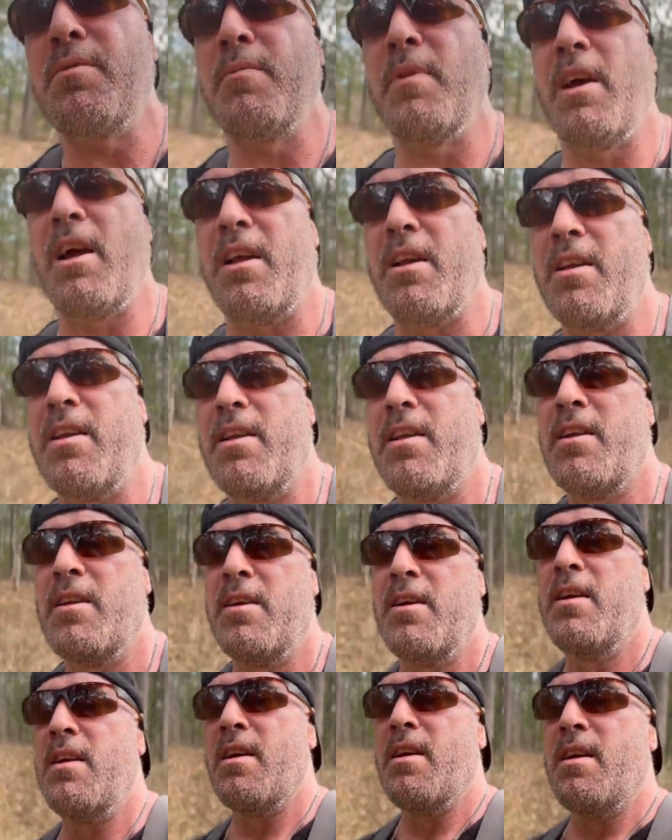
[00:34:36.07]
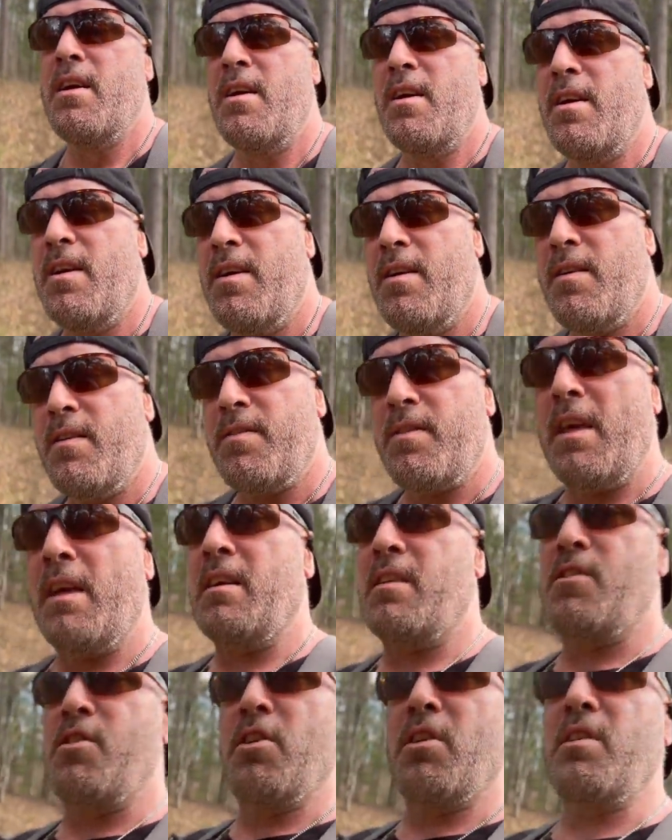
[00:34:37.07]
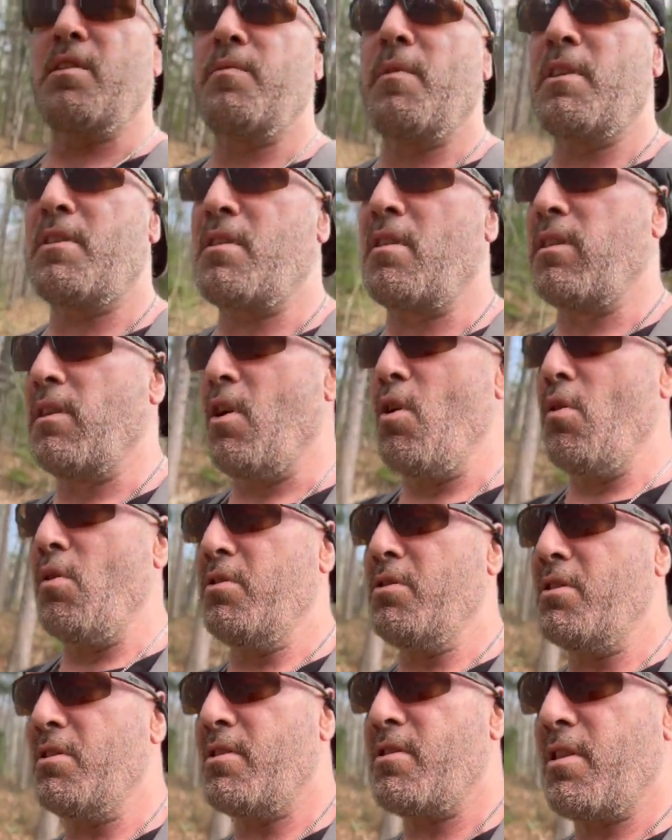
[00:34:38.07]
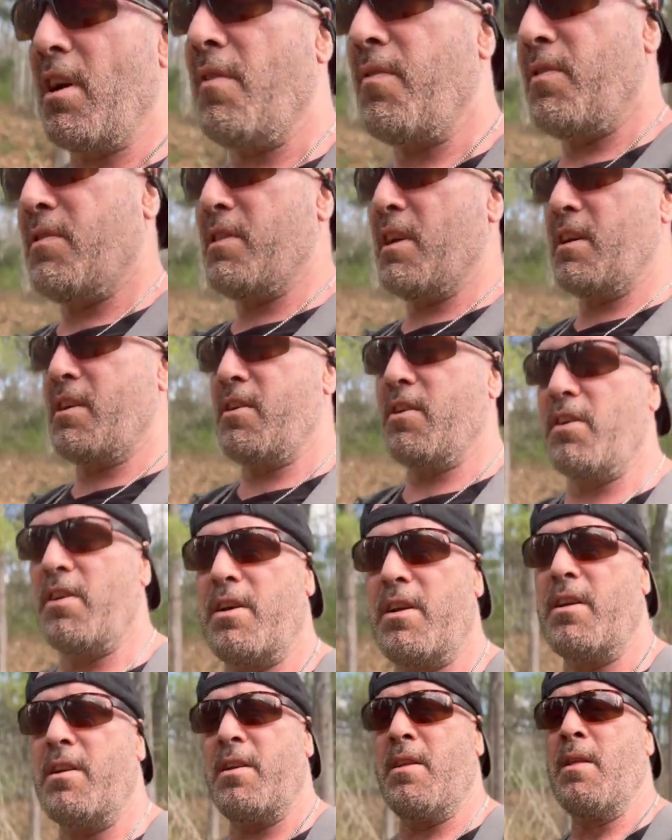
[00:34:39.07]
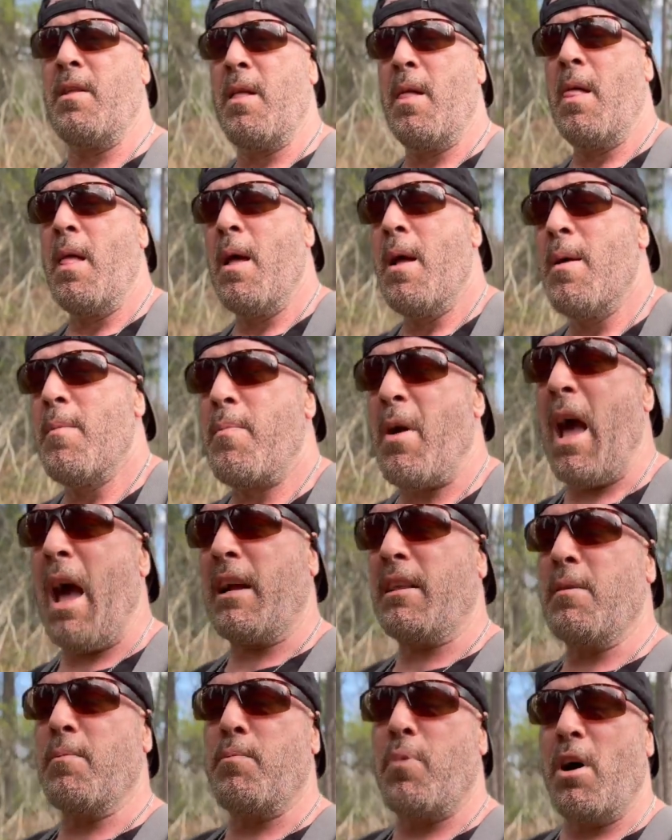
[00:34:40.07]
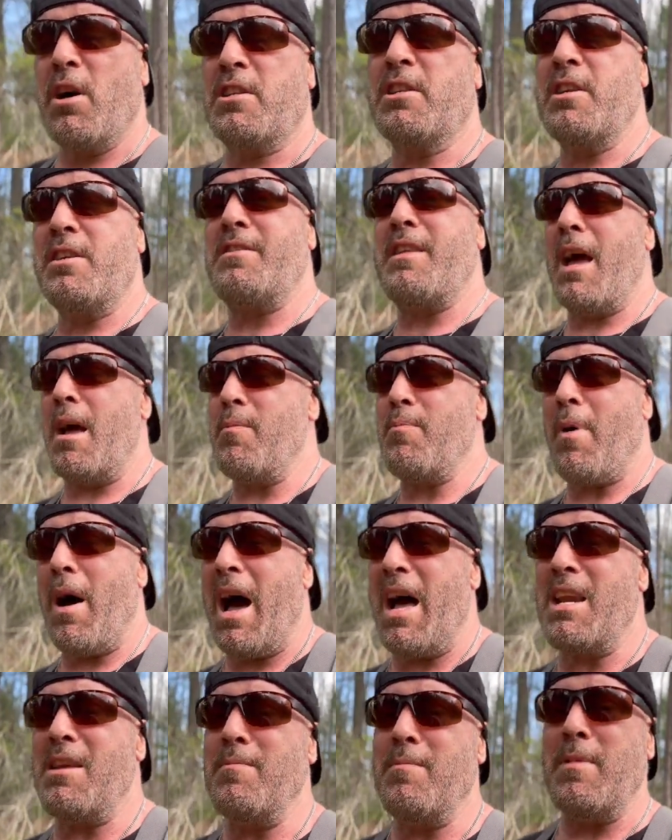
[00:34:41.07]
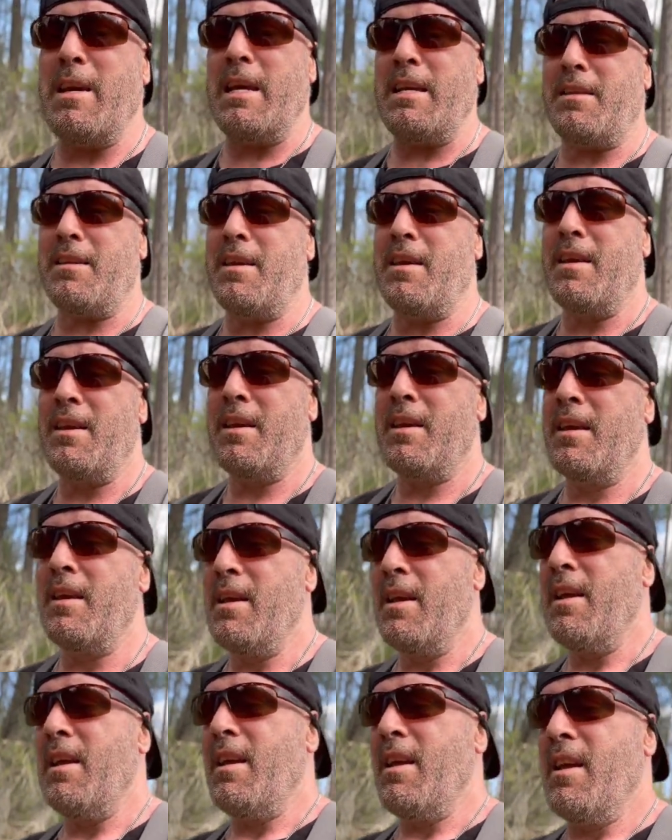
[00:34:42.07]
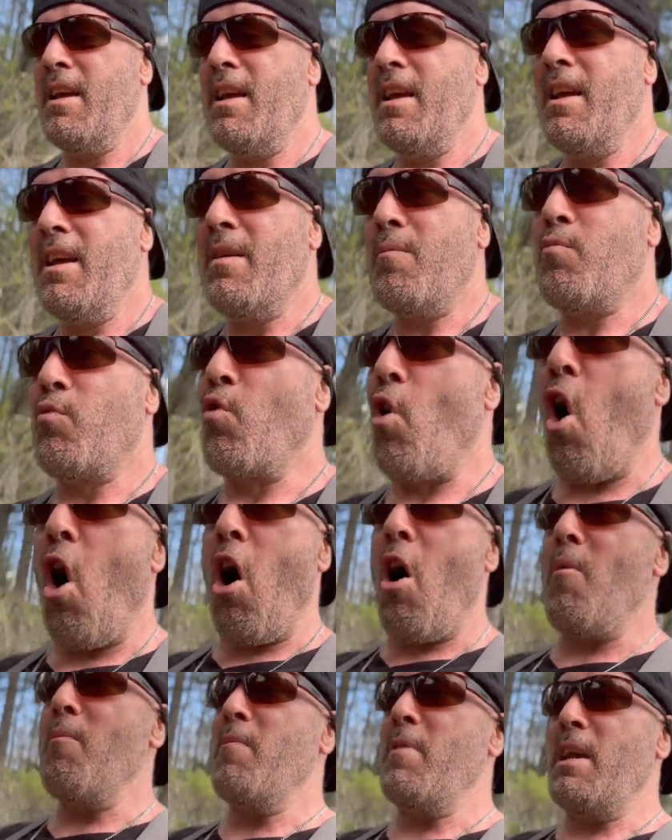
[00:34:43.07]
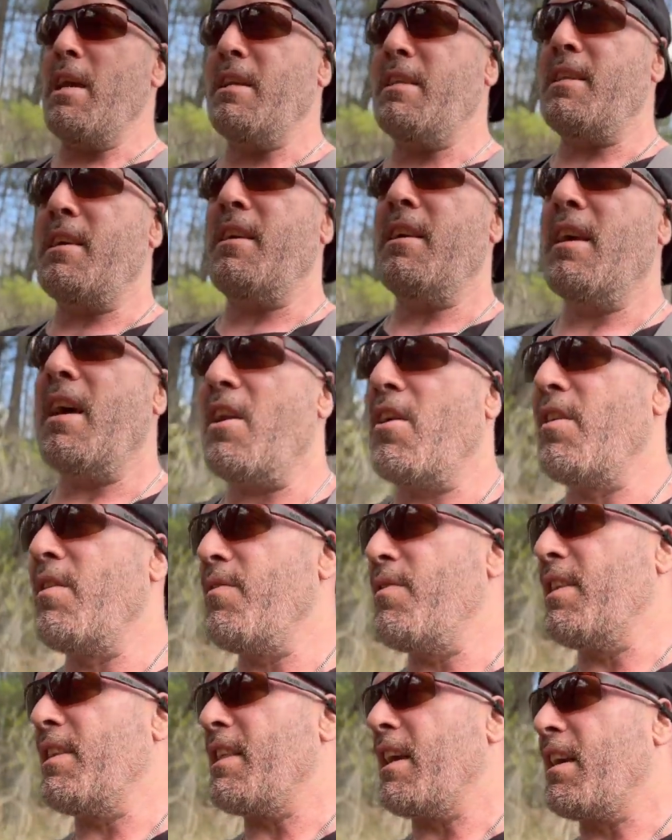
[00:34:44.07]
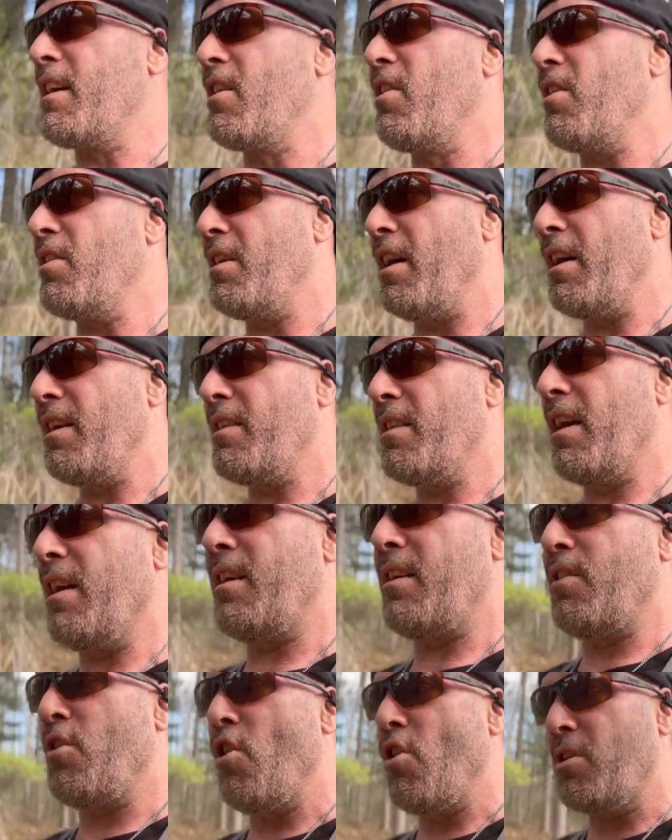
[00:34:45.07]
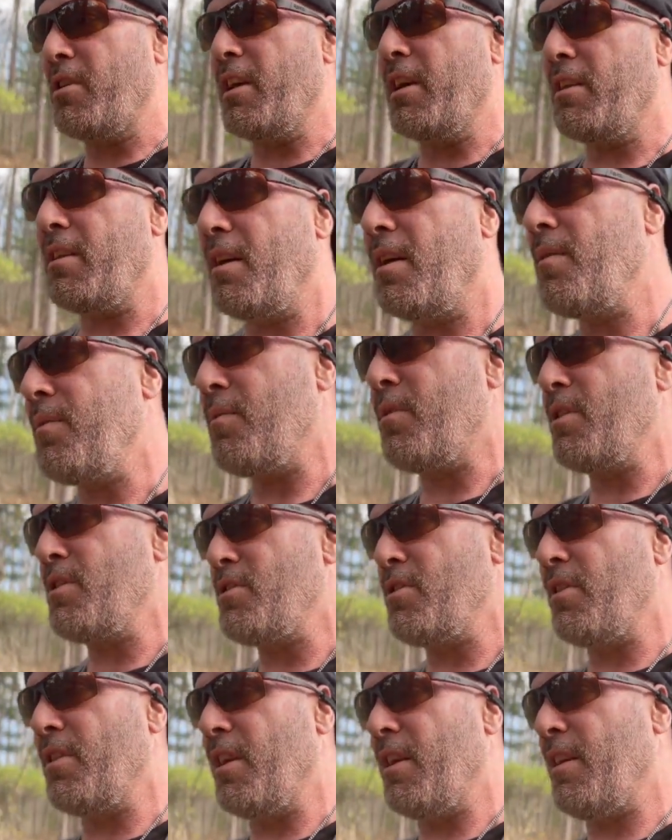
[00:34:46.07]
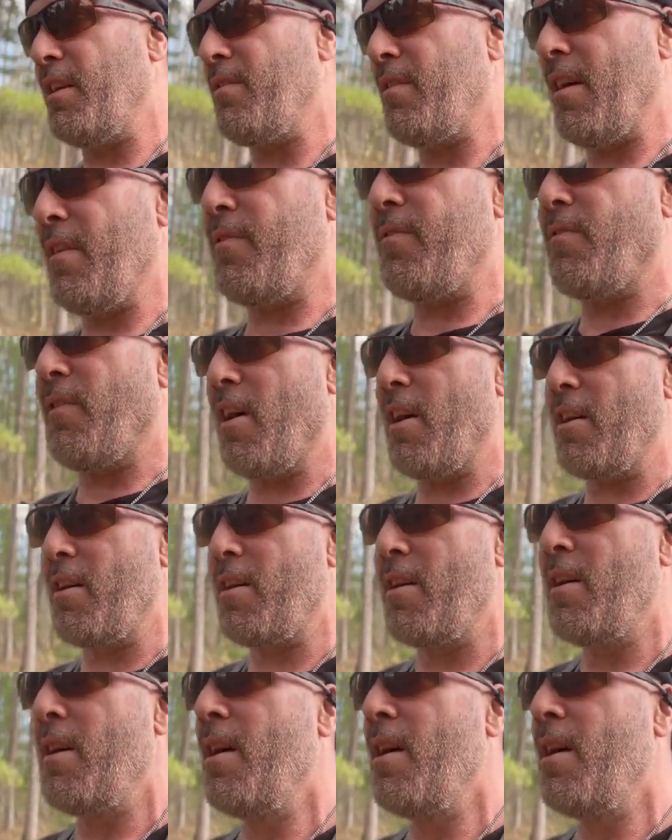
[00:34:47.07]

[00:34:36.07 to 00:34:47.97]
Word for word: man. They took as much clothes and stuff as they could and packed a bunch of dead body meat, raw meat. I don't even think they they they cooked it. Pretty sure they didn't even have fire.